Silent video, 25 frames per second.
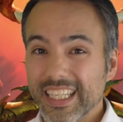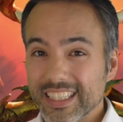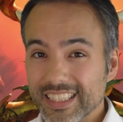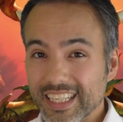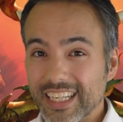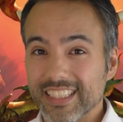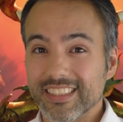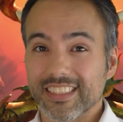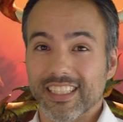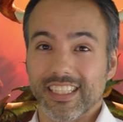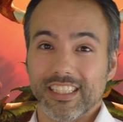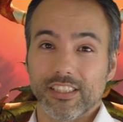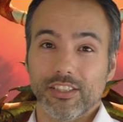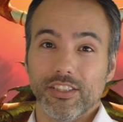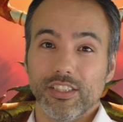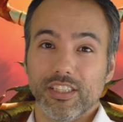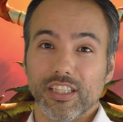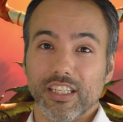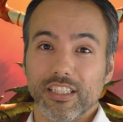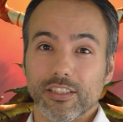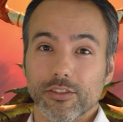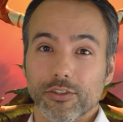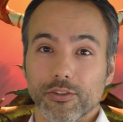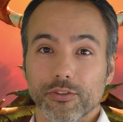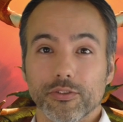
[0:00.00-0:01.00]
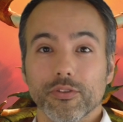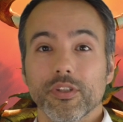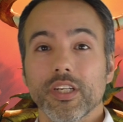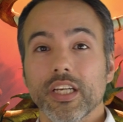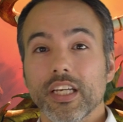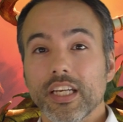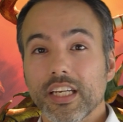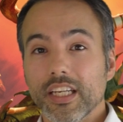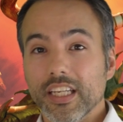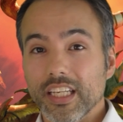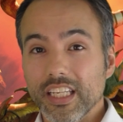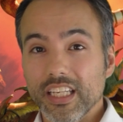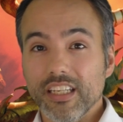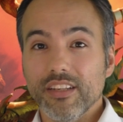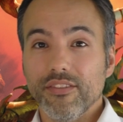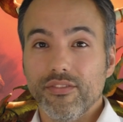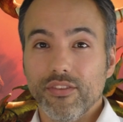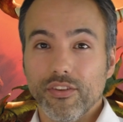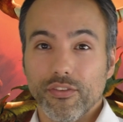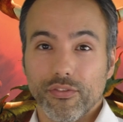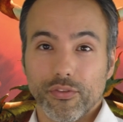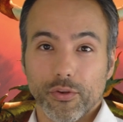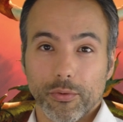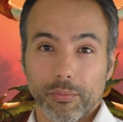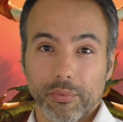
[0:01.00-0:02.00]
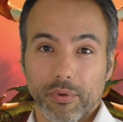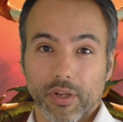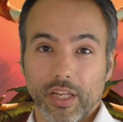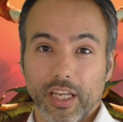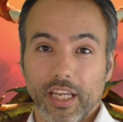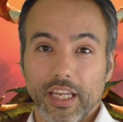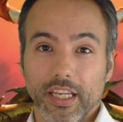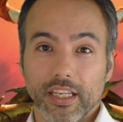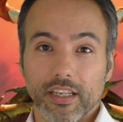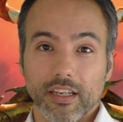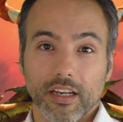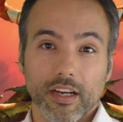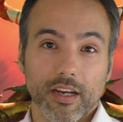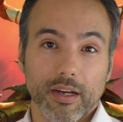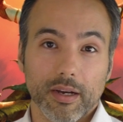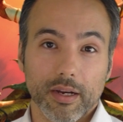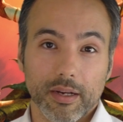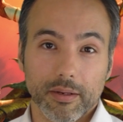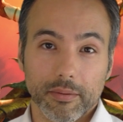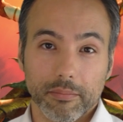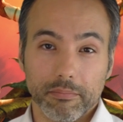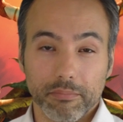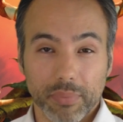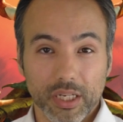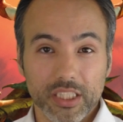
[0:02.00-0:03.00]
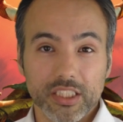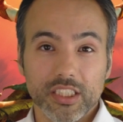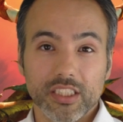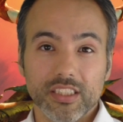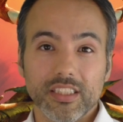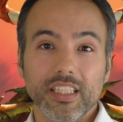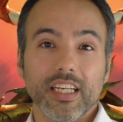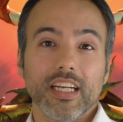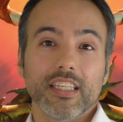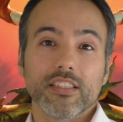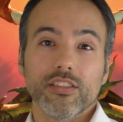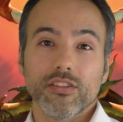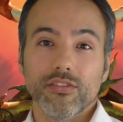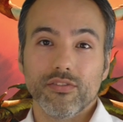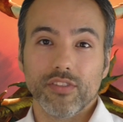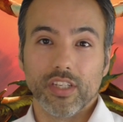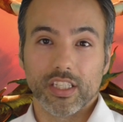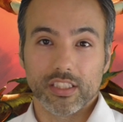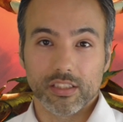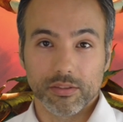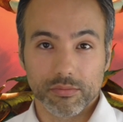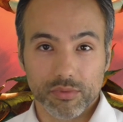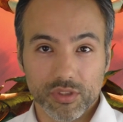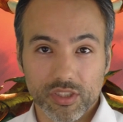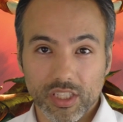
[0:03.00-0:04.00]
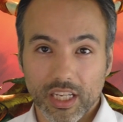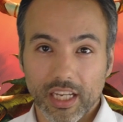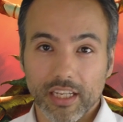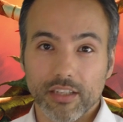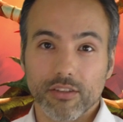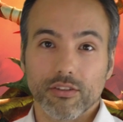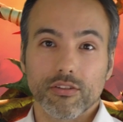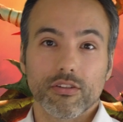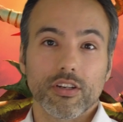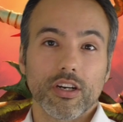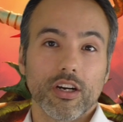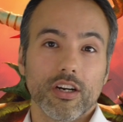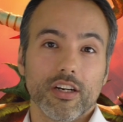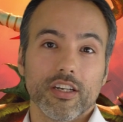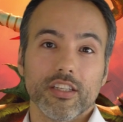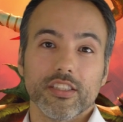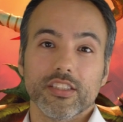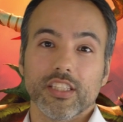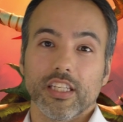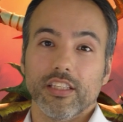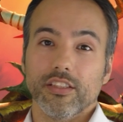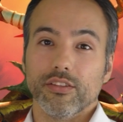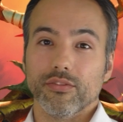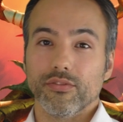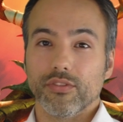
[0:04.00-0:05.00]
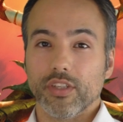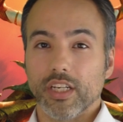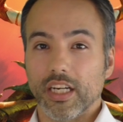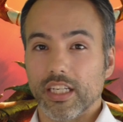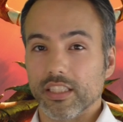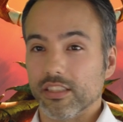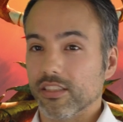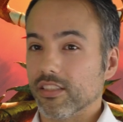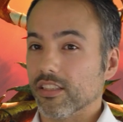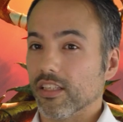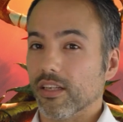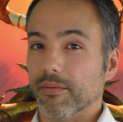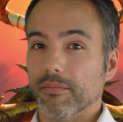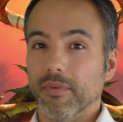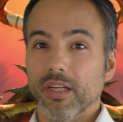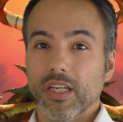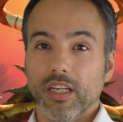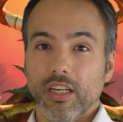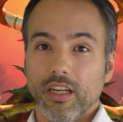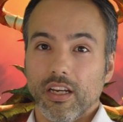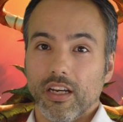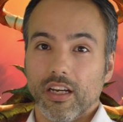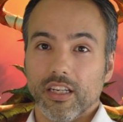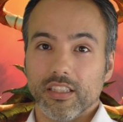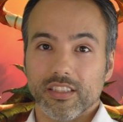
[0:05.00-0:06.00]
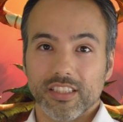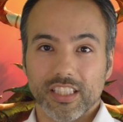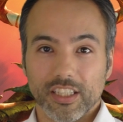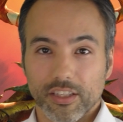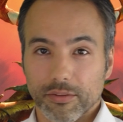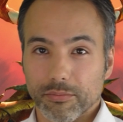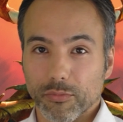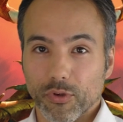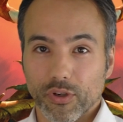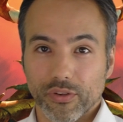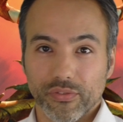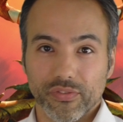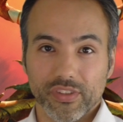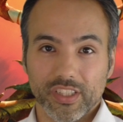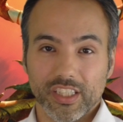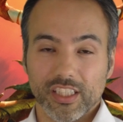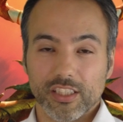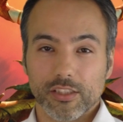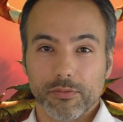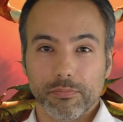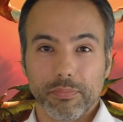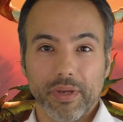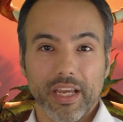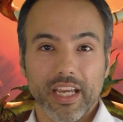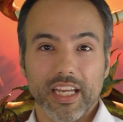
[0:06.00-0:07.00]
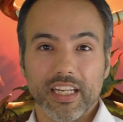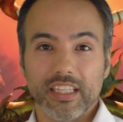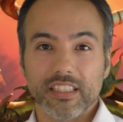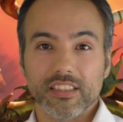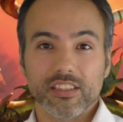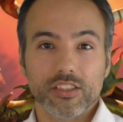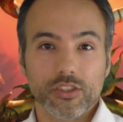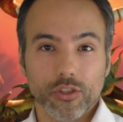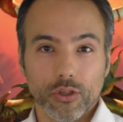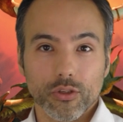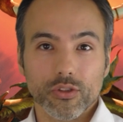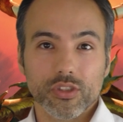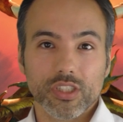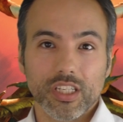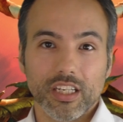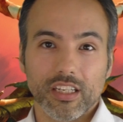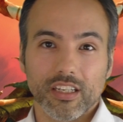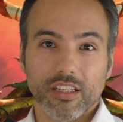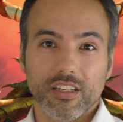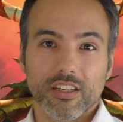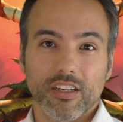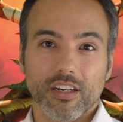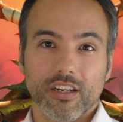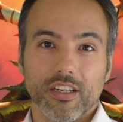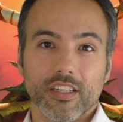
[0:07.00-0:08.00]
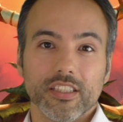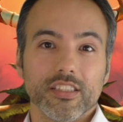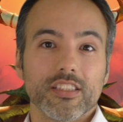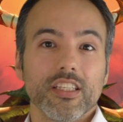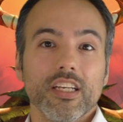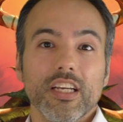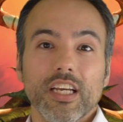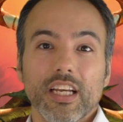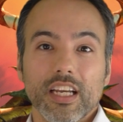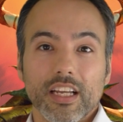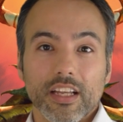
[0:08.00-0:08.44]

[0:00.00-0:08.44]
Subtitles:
That's actually not true. Even if you're playing budget decks and you've got some cycle cards and you've got some Terramorphic Expands, those kind of cards,